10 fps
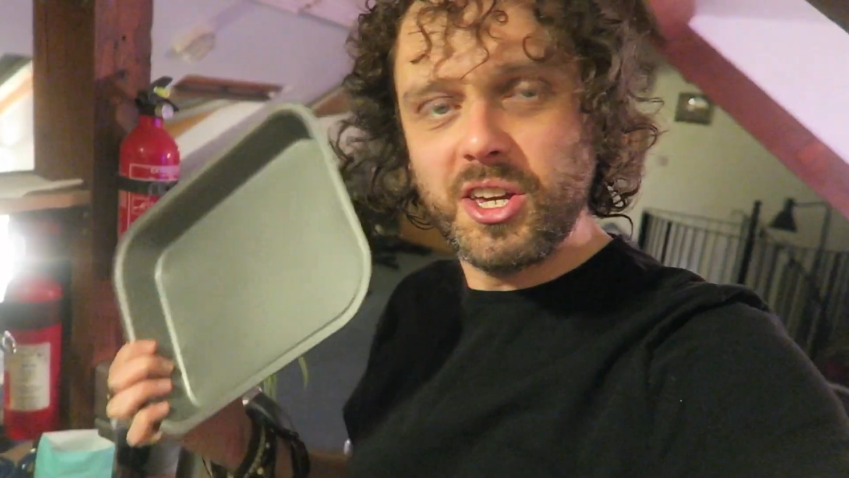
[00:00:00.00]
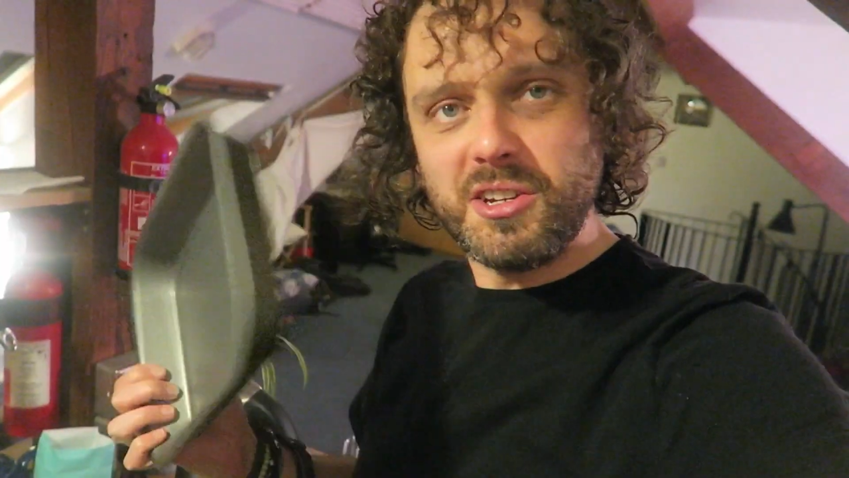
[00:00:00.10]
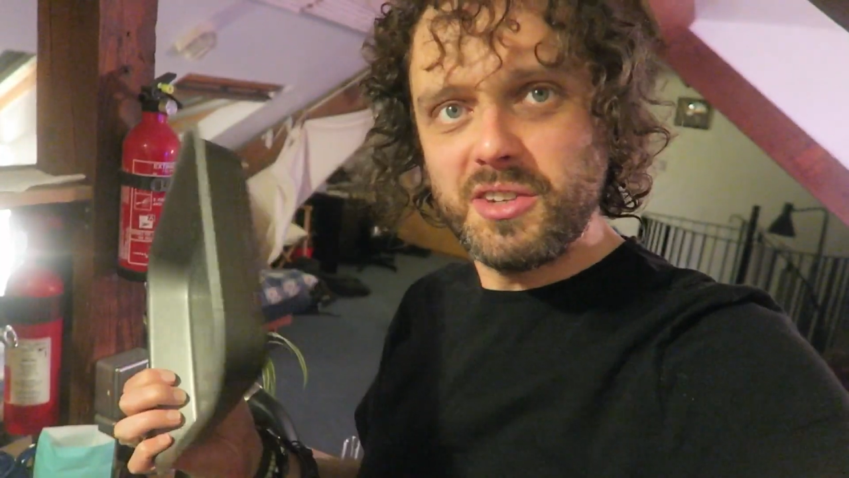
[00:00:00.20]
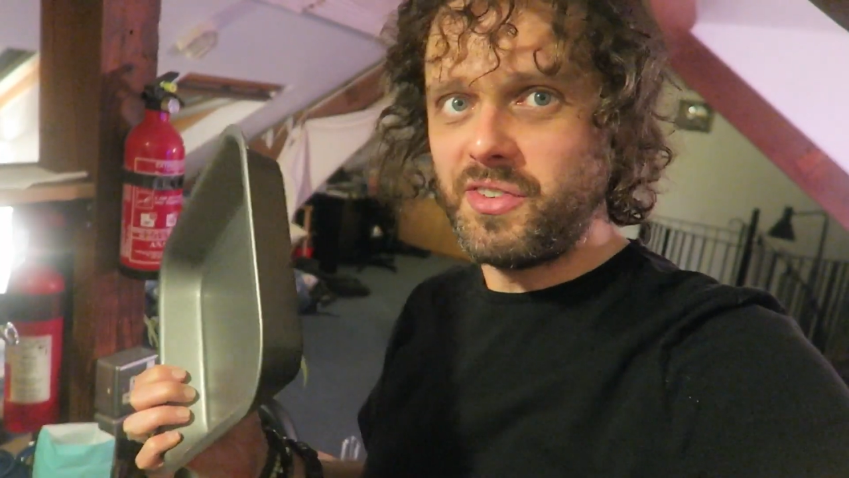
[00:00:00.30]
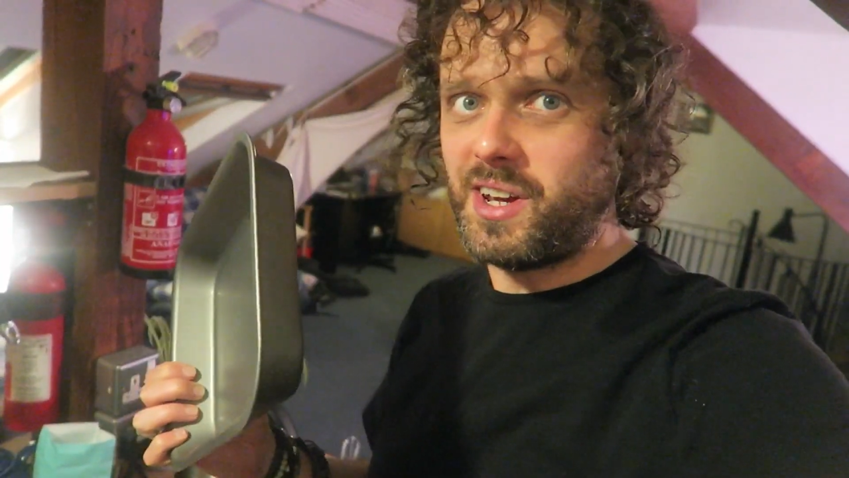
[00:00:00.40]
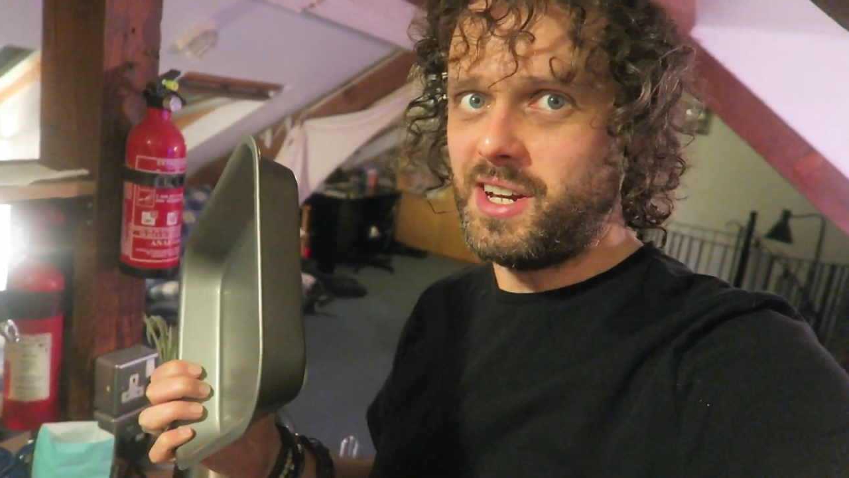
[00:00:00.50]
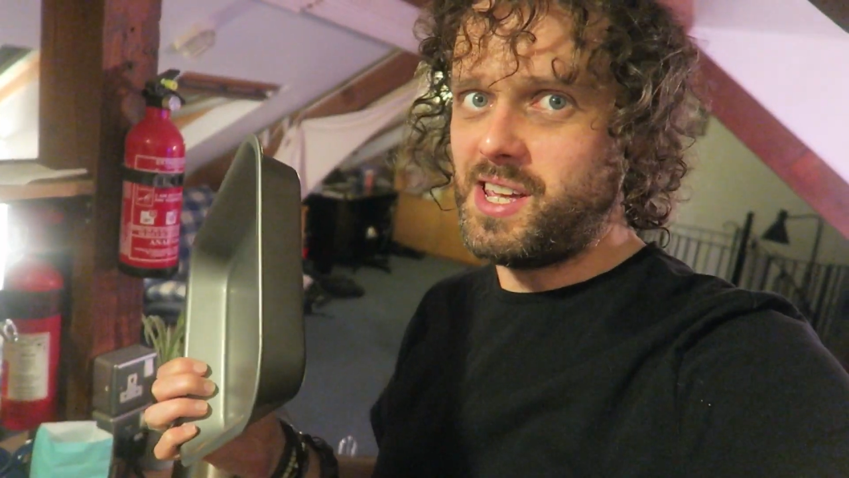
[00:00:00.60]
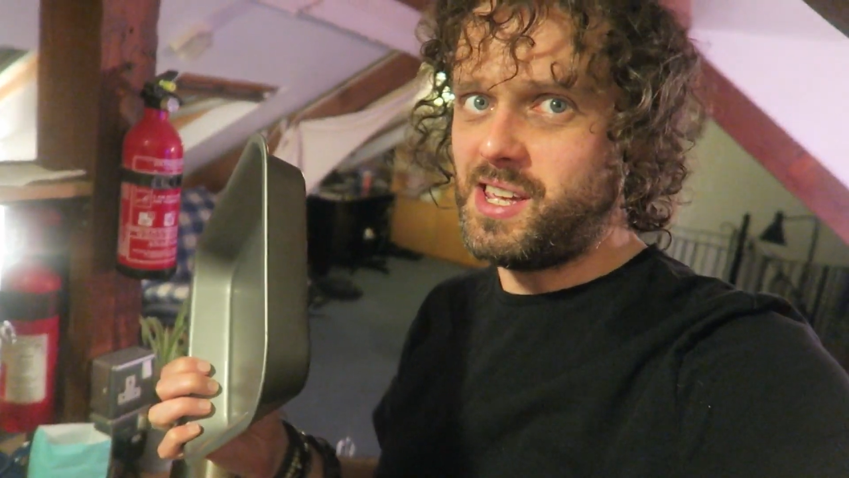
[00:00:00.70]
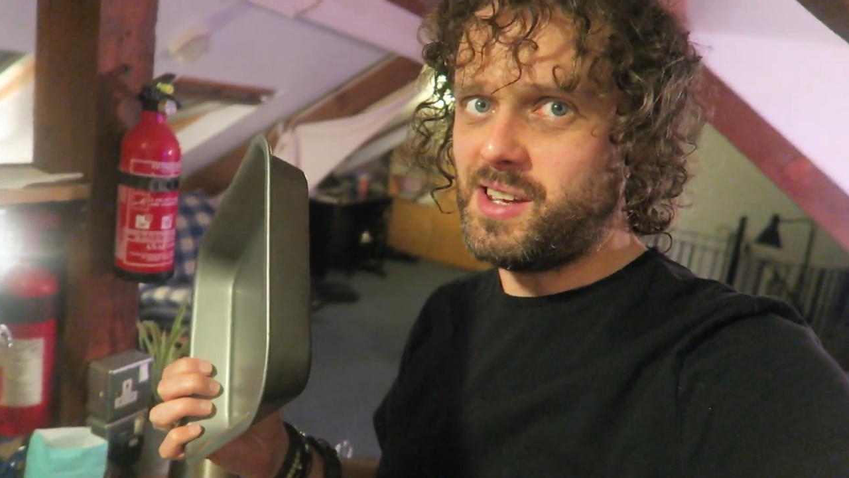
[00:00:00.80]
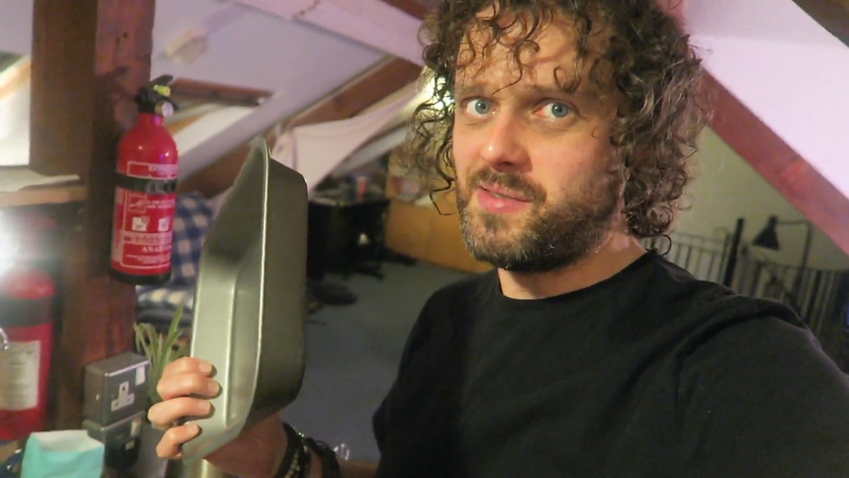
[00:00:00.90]
goose fat in
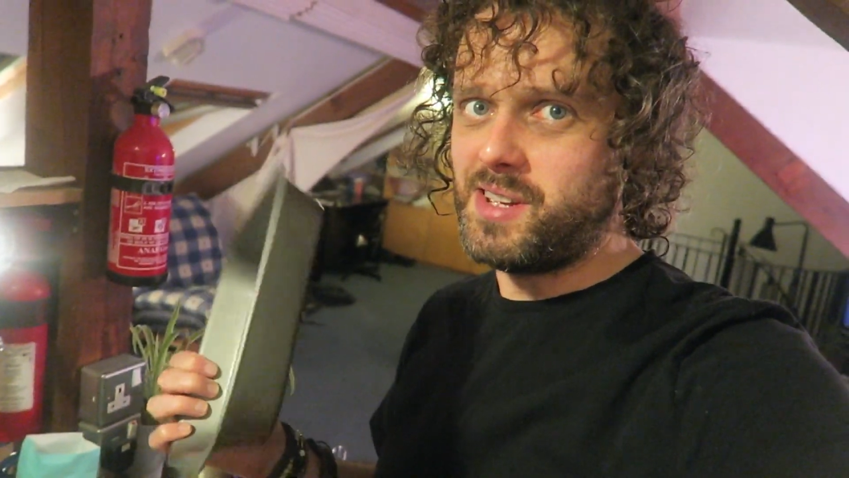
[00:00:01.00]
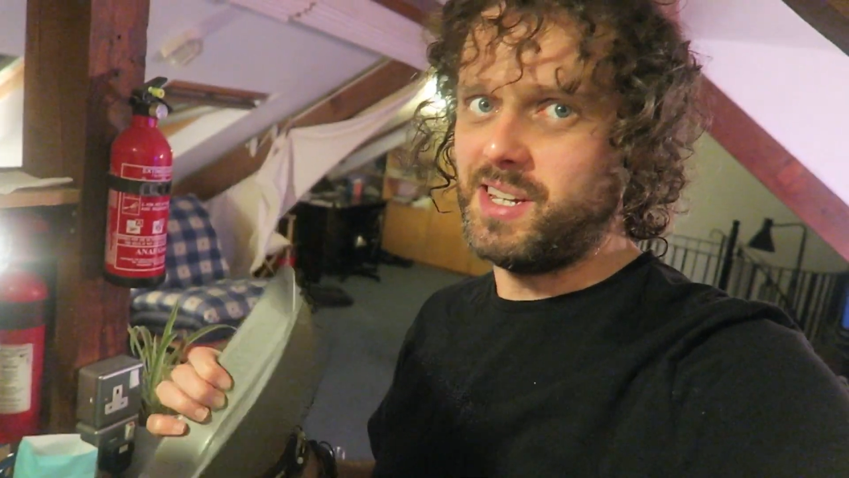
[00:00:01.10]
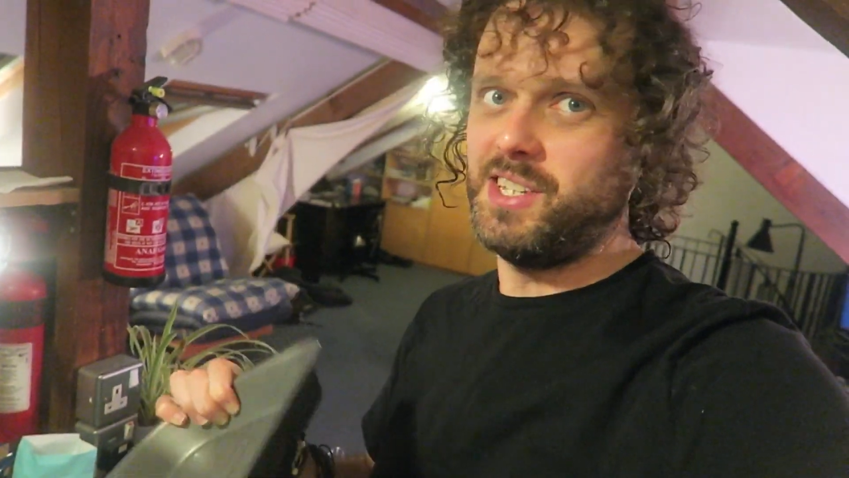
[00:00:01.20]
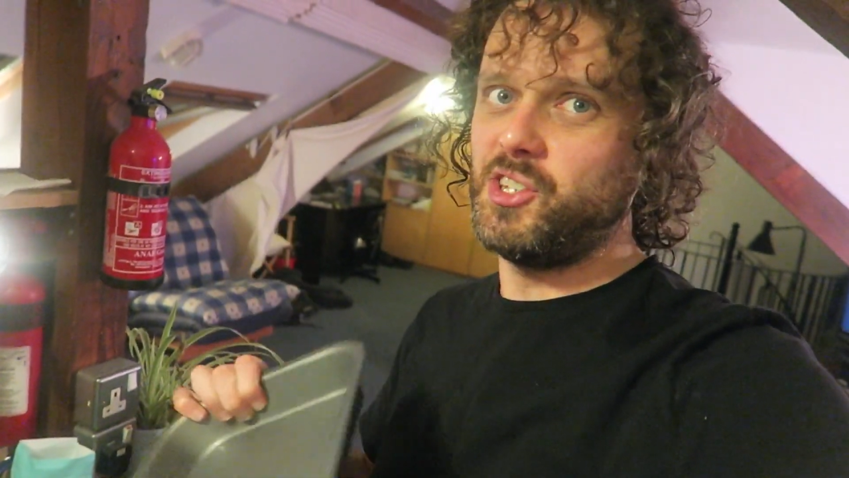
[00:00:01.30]
here and